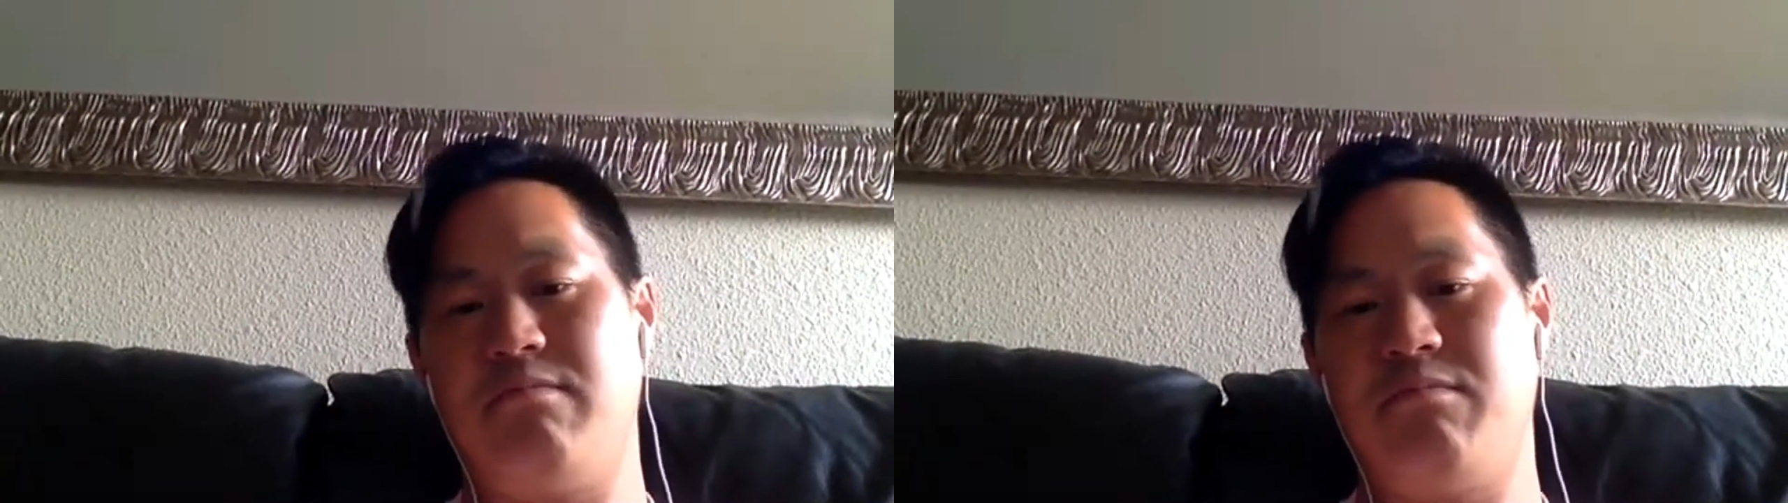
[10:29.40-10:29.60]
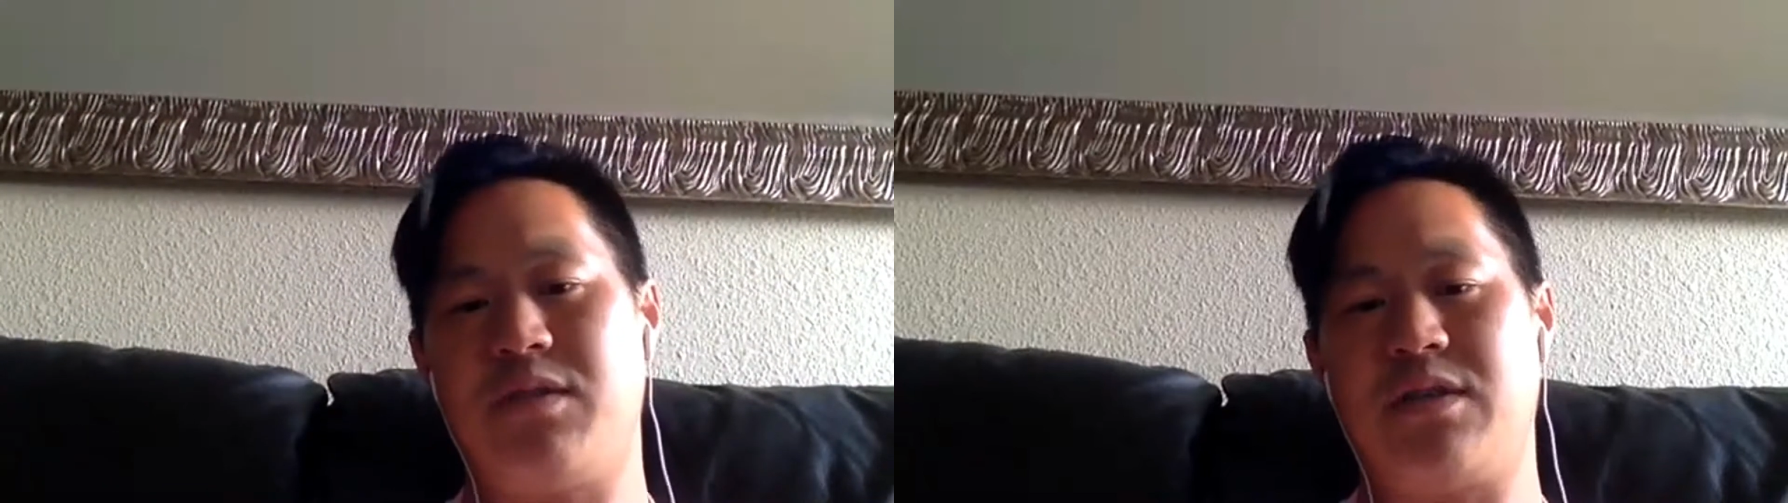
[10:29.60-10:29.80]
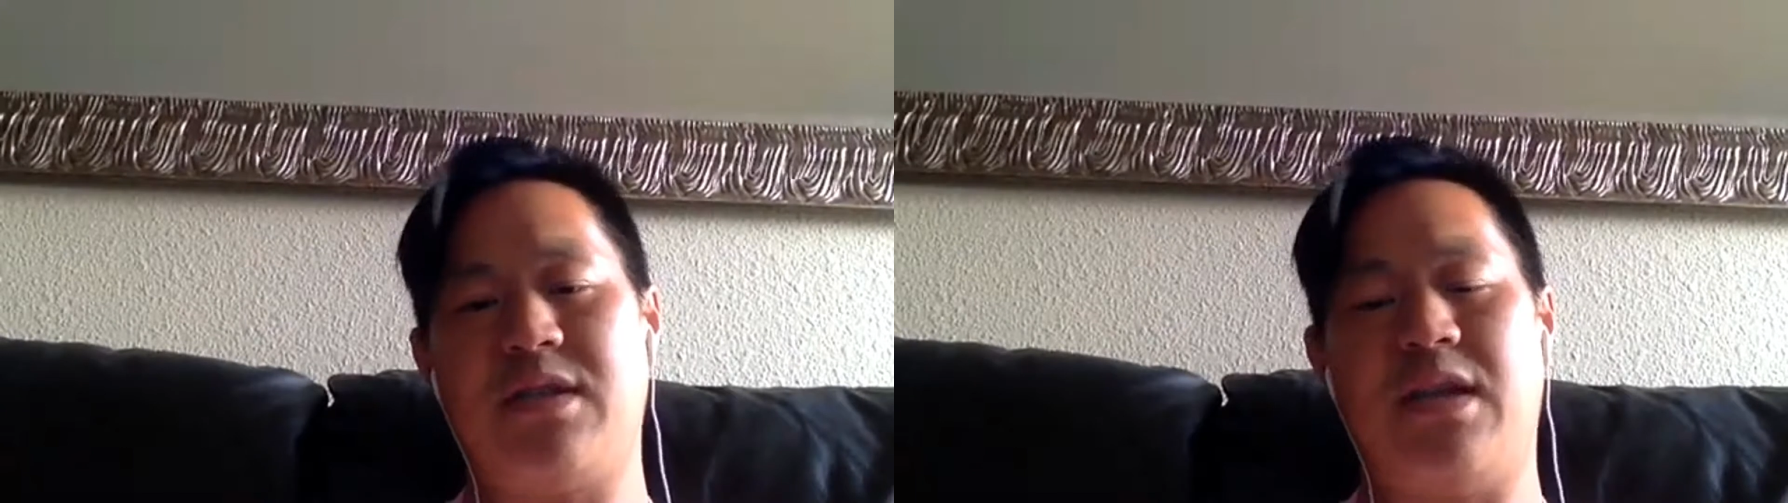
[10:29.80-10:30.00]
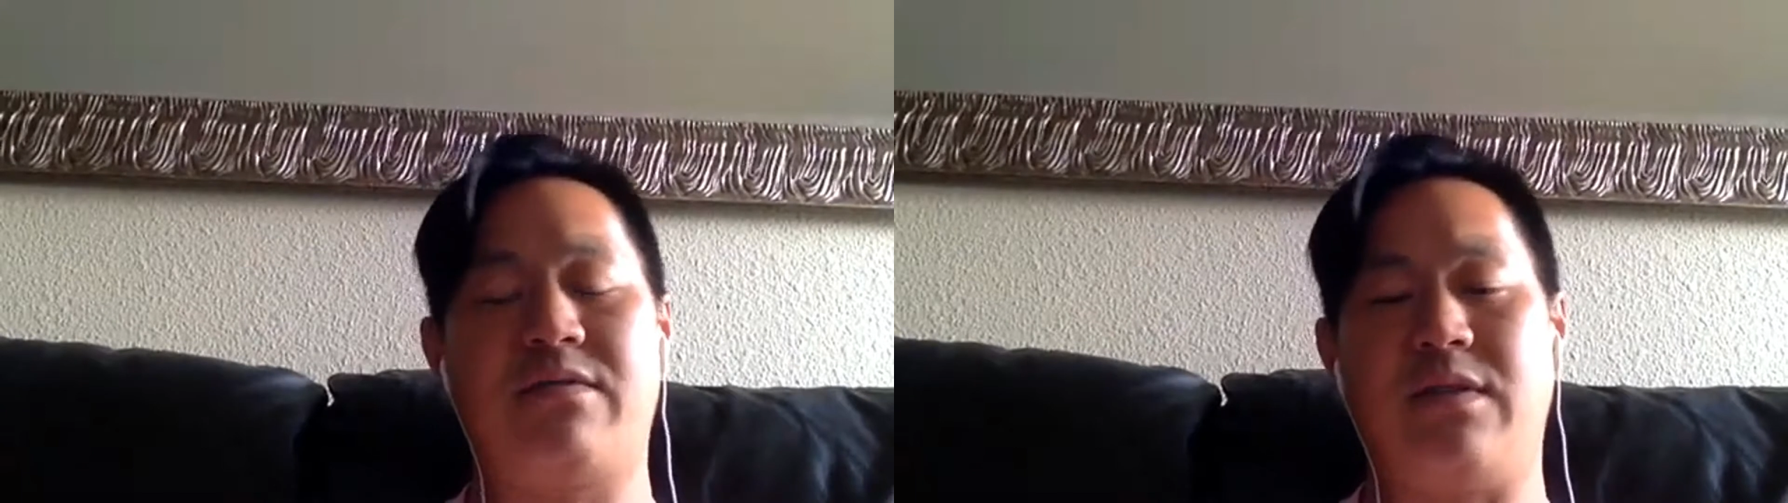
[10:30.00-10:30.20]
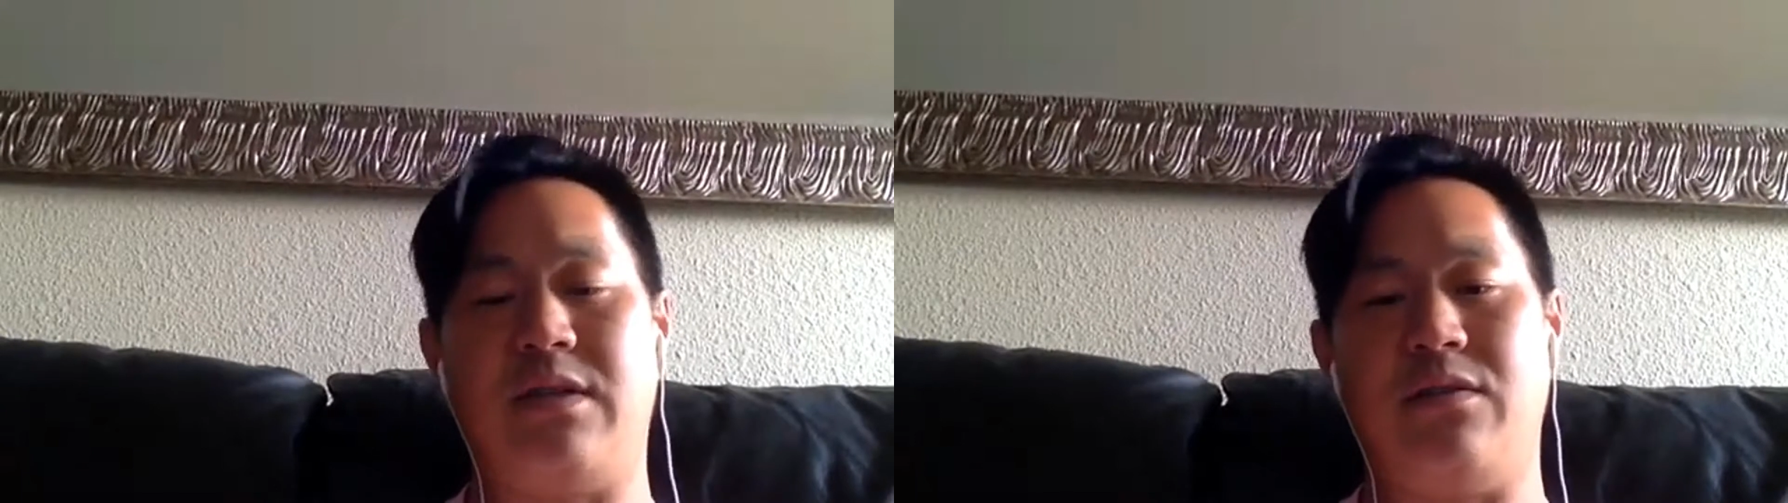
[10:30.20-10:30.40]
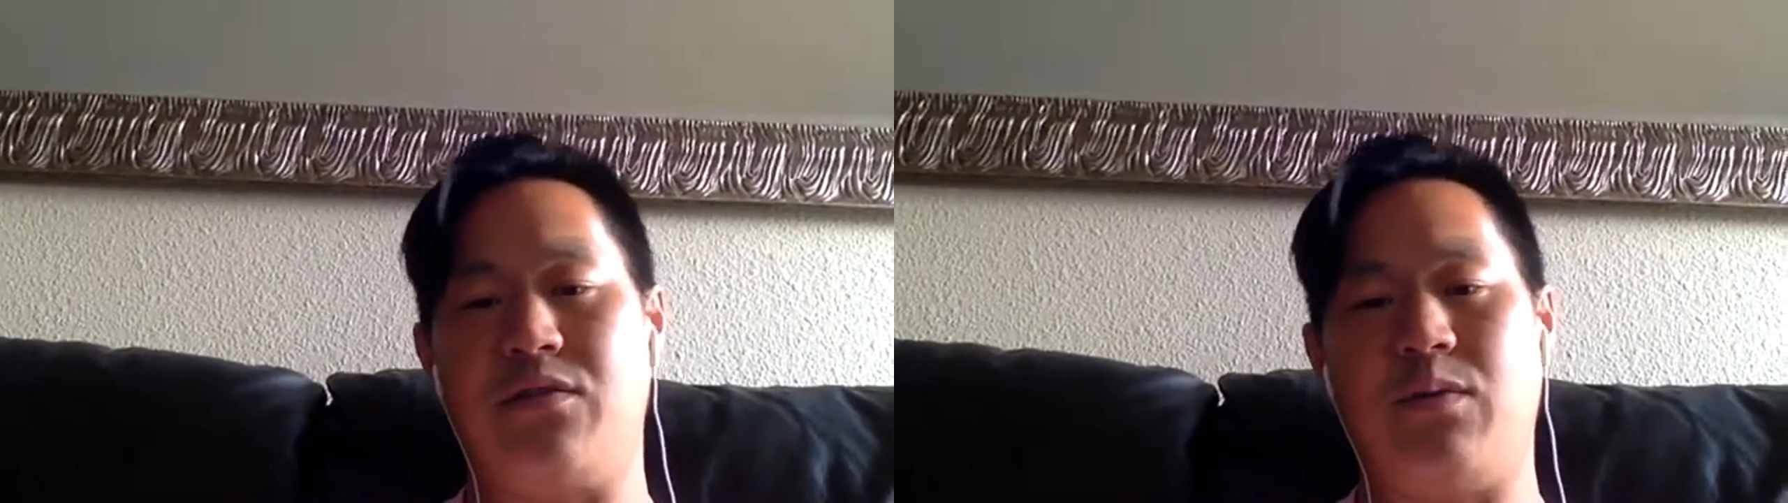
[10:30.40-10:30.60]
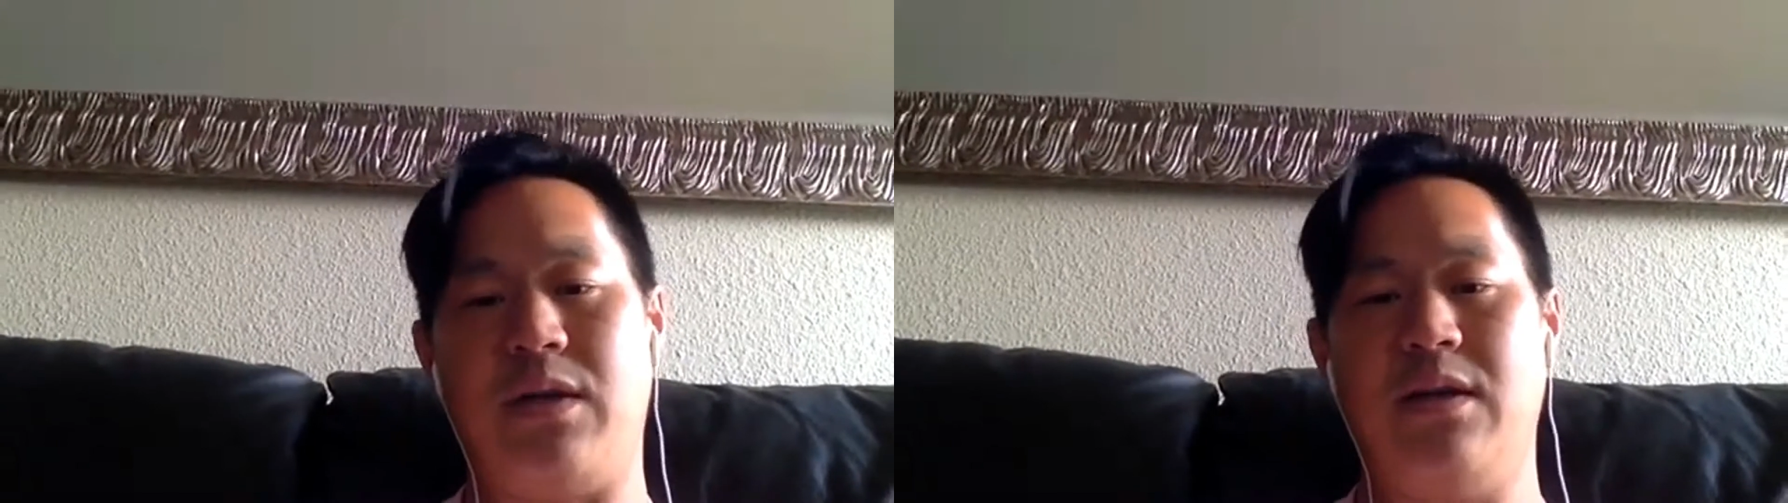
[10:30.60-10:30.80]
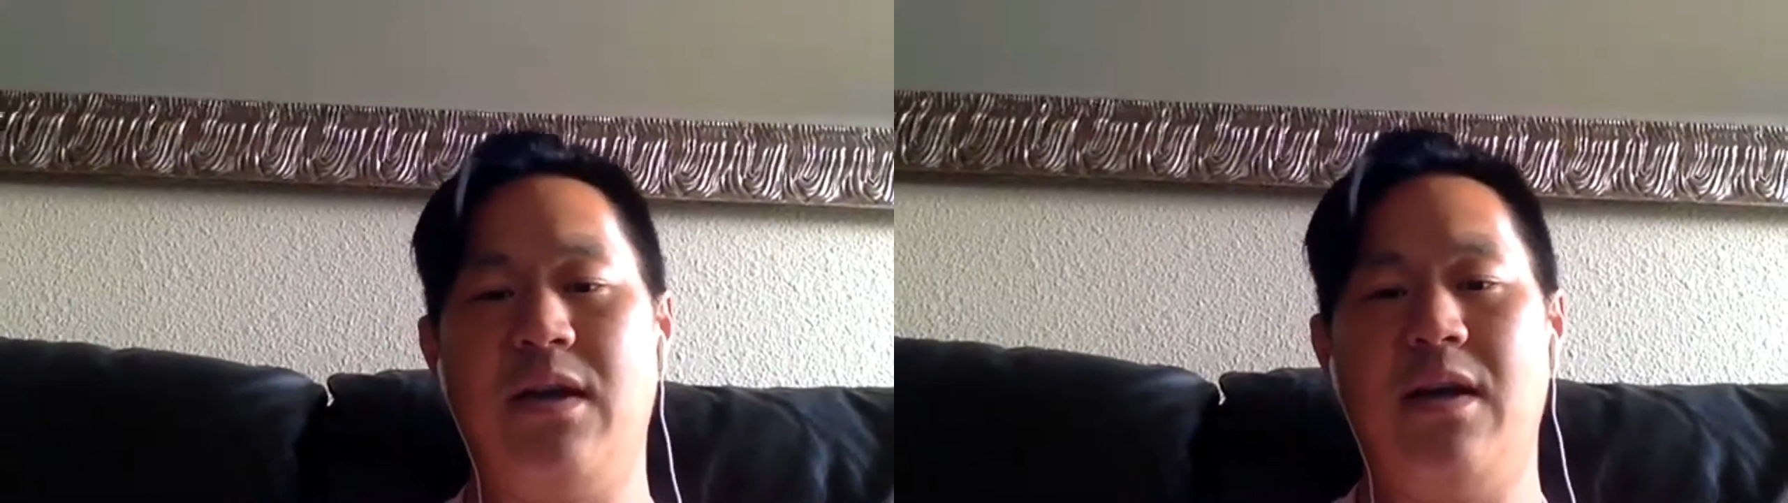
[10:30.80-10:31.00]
successfully lose weight.